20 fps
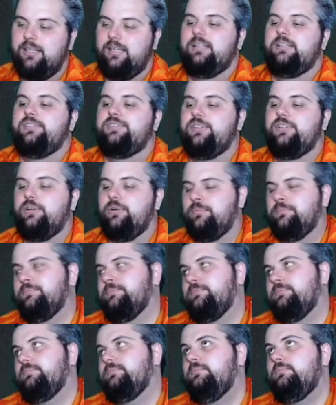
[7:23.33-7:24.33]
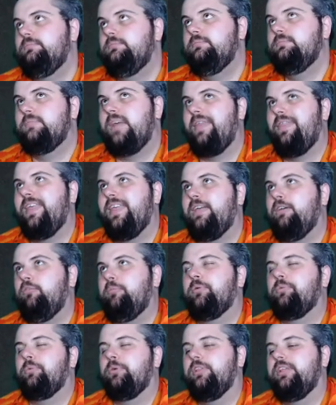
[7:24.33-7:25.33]
So, I think it would be
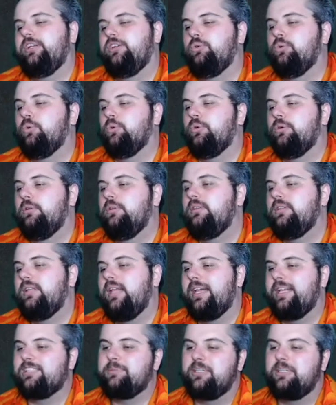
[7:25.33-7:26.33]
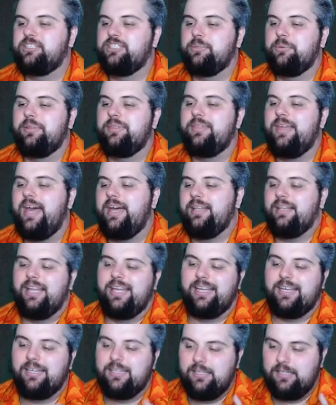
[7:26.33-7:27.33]
really cool, like, especially with that,
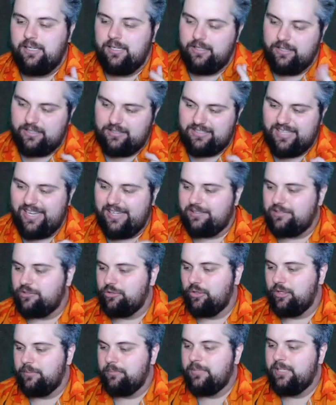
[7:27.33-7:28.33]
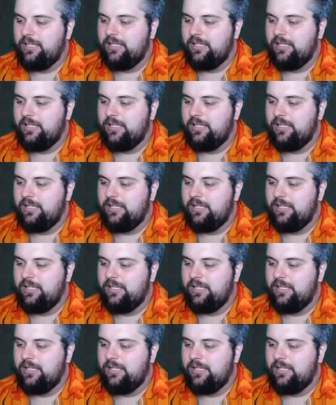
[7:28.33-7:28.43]
like, the sandstorm,